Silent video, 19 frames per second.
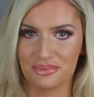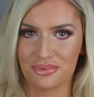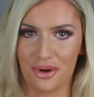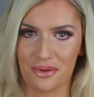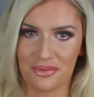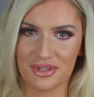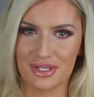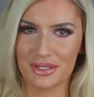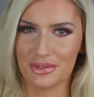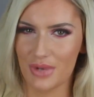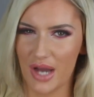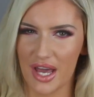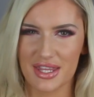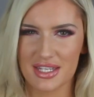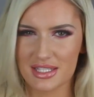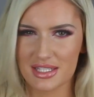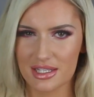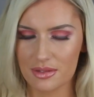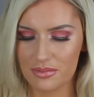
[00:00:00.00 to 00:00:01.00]
properly wear
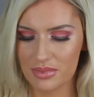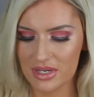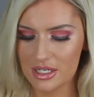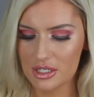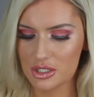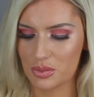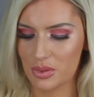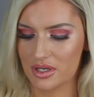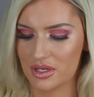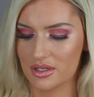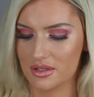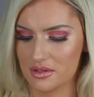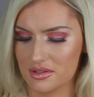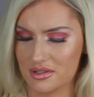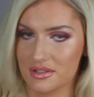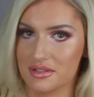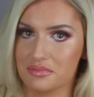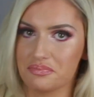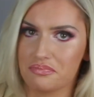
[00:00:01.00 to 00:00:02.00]
this to the beach
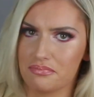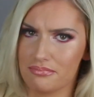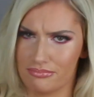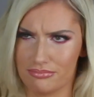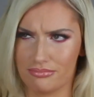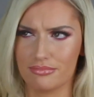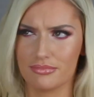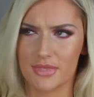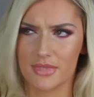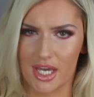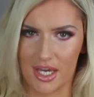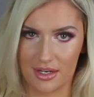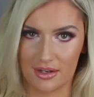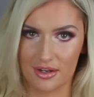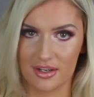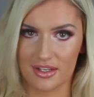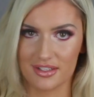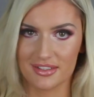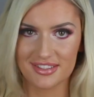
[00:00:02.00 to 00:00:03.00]
because tan
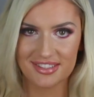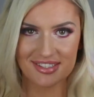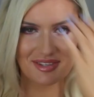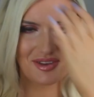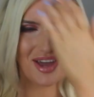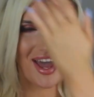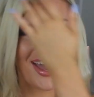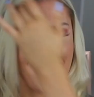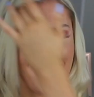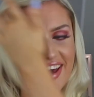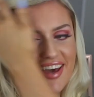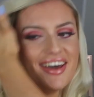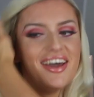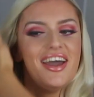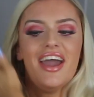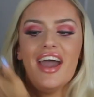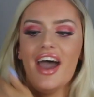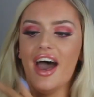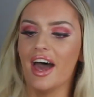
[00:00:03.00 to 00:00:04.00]
lines and
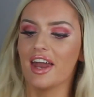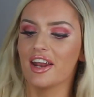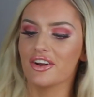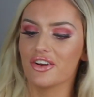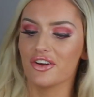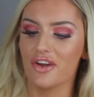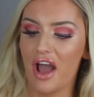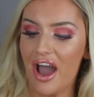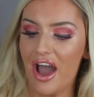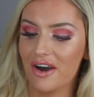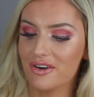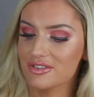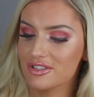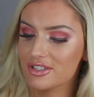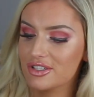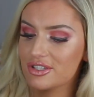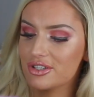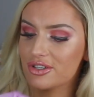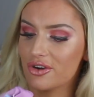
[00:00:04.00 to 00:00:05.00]
I don't know how
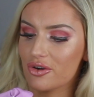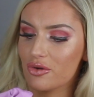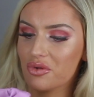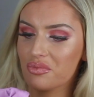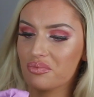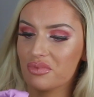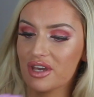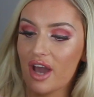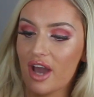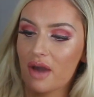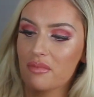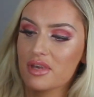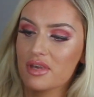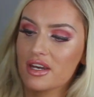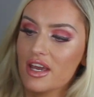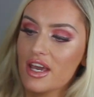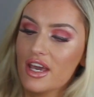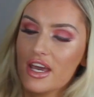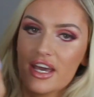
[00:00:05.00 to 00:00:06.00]
secure it would be. I
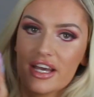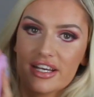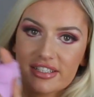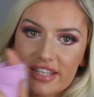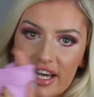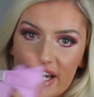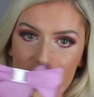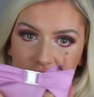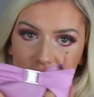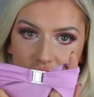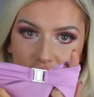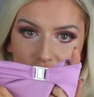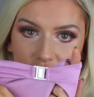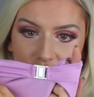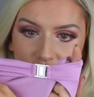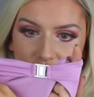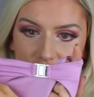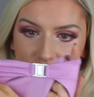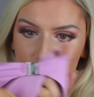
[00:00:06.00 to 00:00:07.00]
mean, it's actually
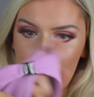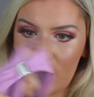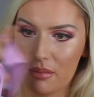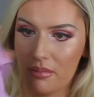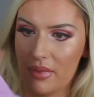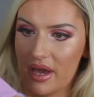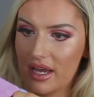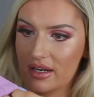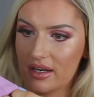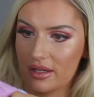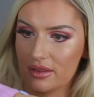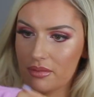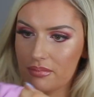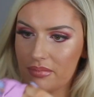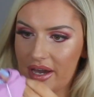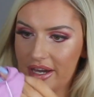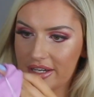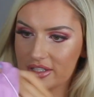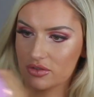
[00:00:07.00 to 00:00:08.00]
really well made, like the
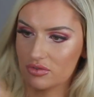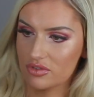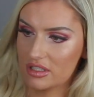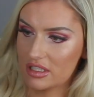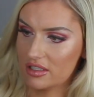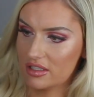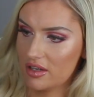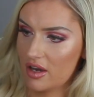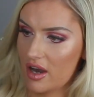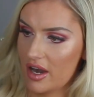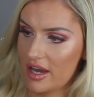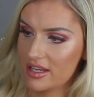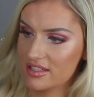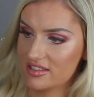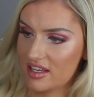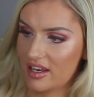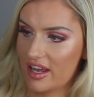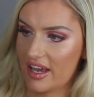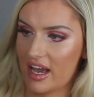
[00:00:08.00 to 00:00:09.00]
back's really
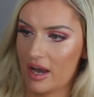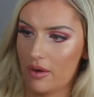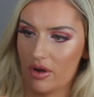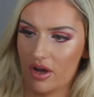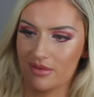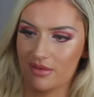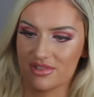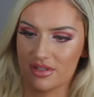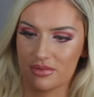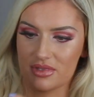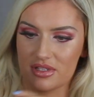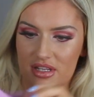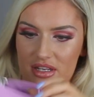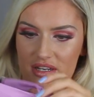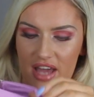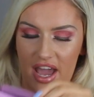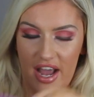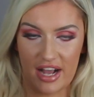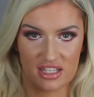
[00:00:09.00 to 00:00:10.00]
nice. I like how it comes up to the
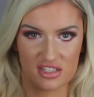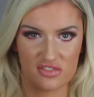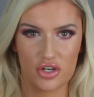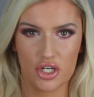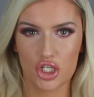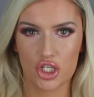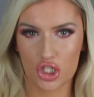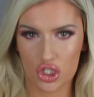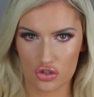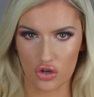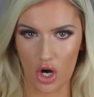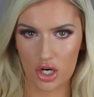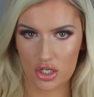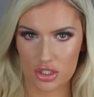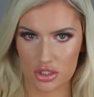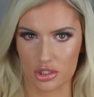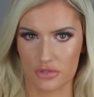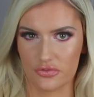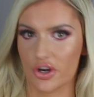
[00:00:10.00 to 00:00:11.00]
neck. It's very
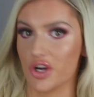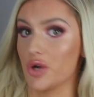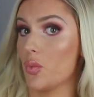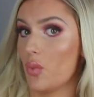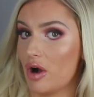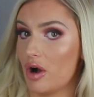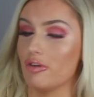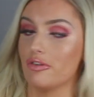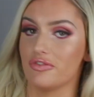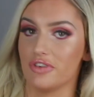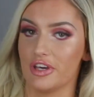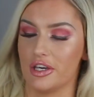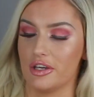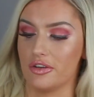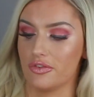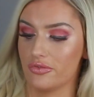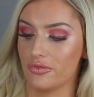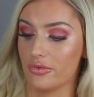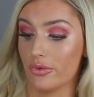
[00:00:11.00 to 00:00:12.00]
structured, very well
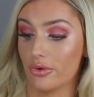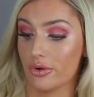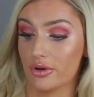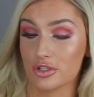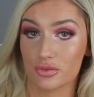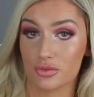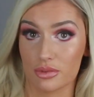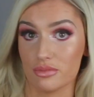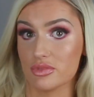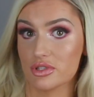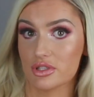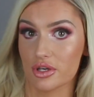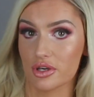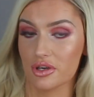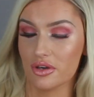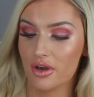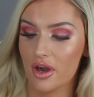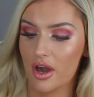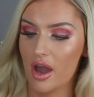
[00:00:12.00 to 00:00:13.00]
fitted for a
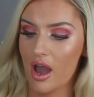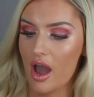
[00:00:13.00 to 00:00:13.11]
swimsuit,